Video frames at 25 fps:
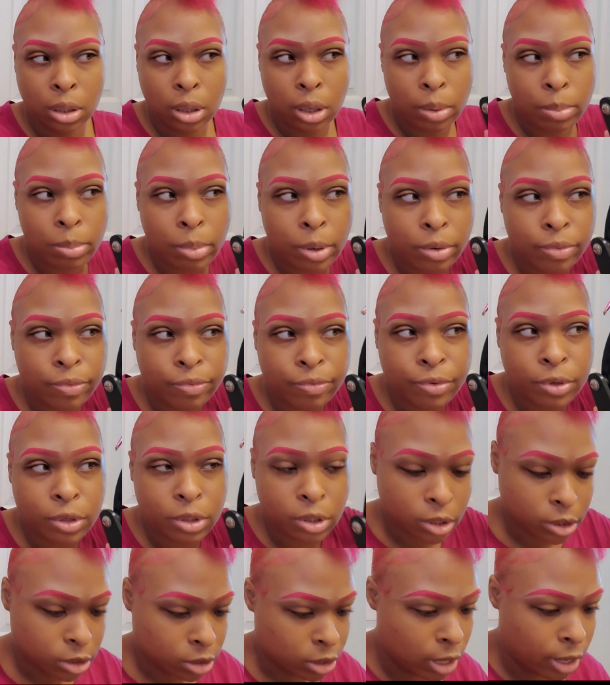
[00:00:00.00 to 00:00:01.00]
they both
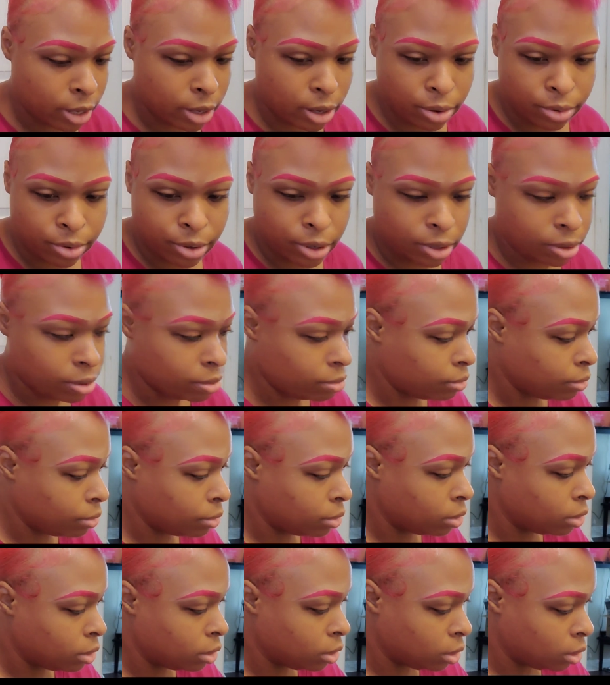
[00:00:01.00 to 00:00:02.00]
look the same. Hold on.
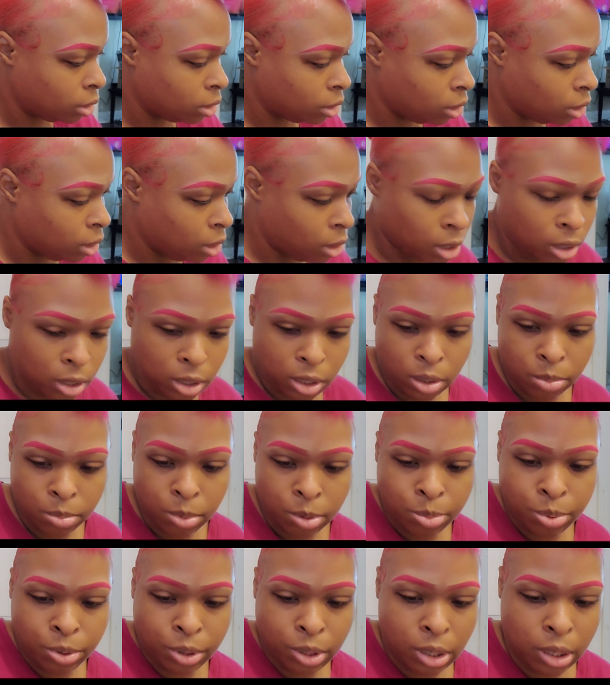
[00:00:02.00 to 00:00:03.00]
Let
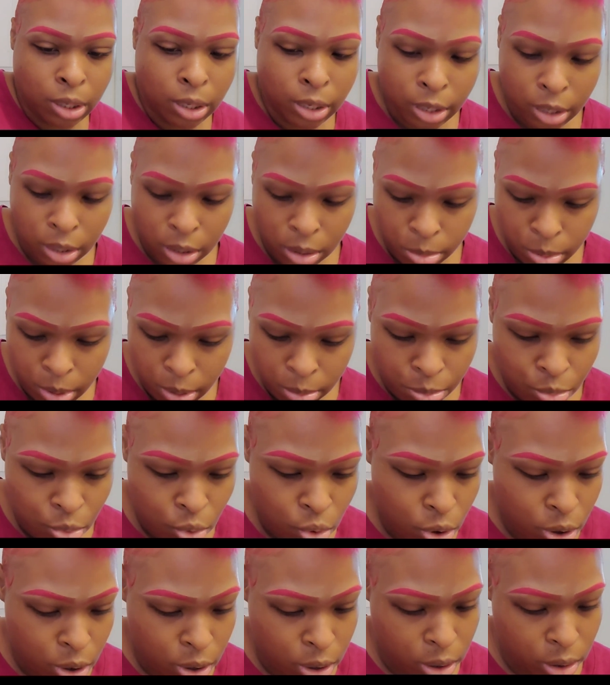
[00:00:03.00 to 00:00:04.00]
me put a little bit
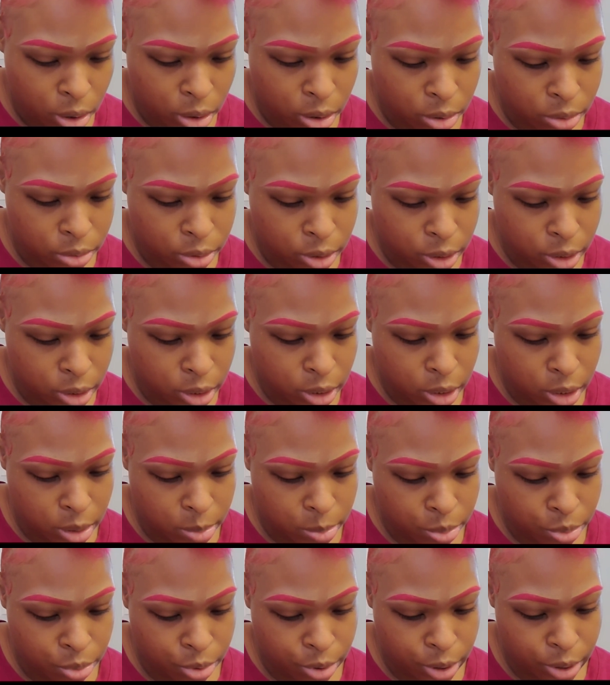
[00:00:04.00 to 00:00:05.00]
more on the
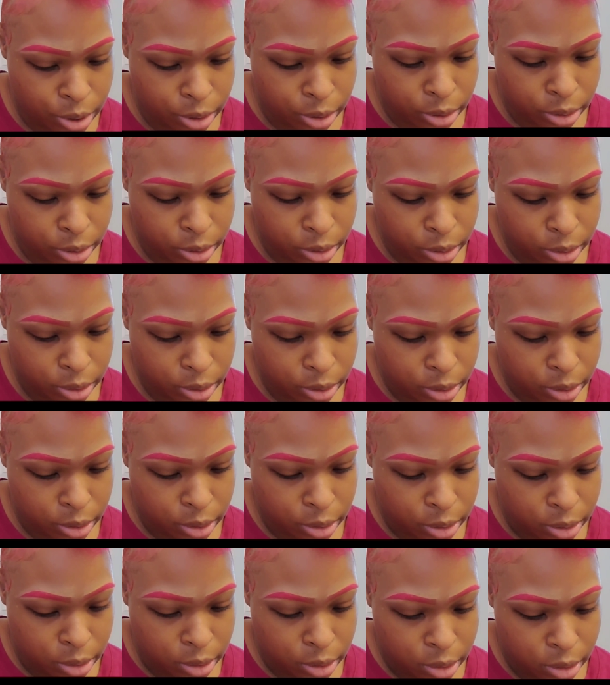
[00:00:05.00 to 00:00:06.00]
end part
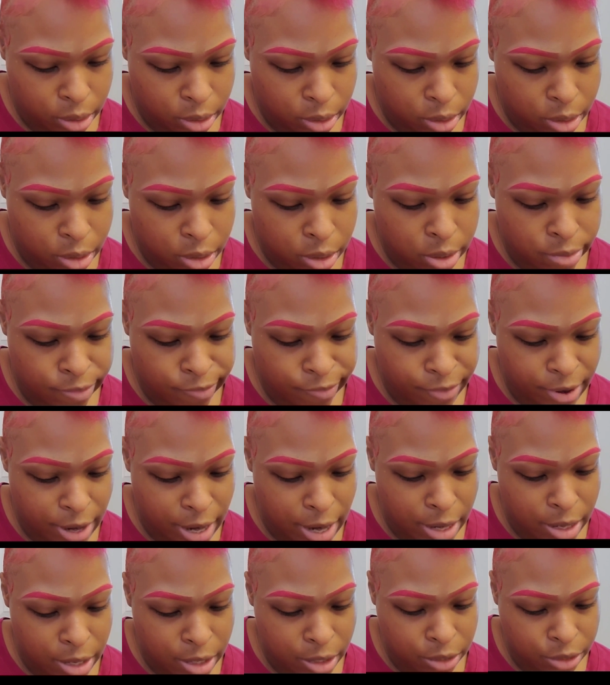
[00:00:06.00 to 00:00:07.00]
to
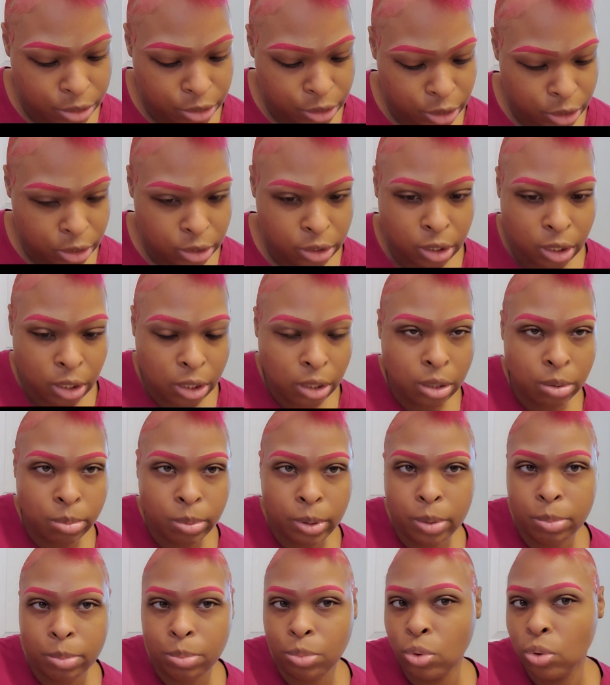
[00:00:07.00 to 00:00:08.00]
define it just a little
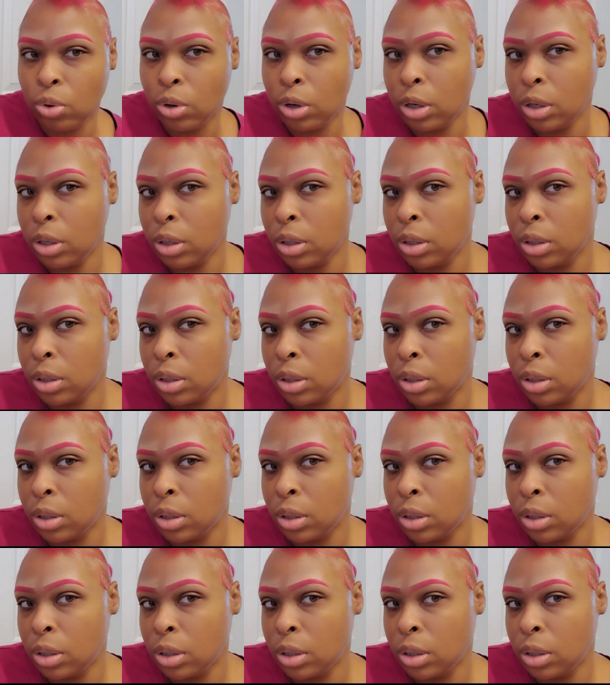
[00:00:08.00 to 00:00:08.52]
bit more.